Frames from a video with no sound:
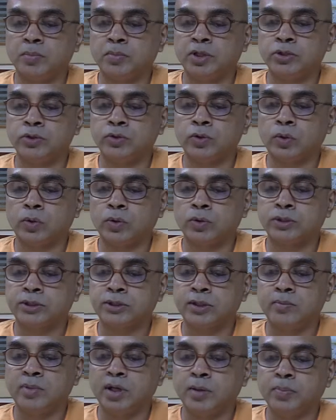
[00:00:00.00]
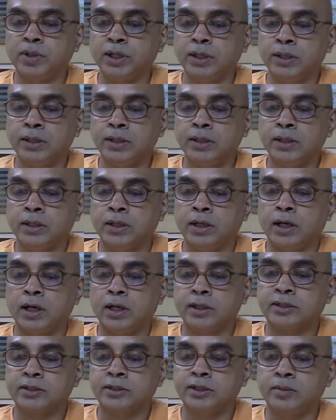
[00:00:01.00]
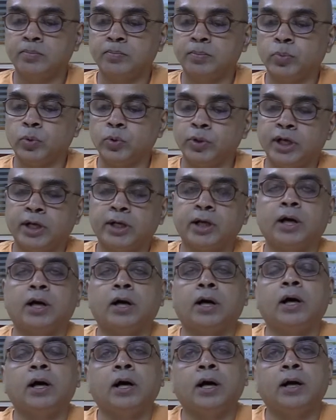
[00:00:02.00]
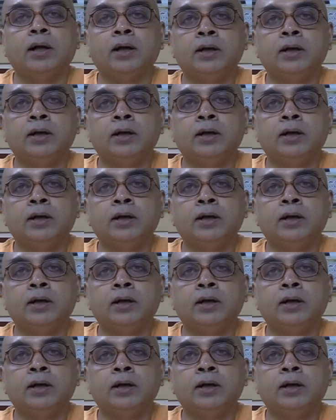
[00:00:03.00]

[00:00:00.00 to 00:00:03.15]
mandroktam api artam punaraha.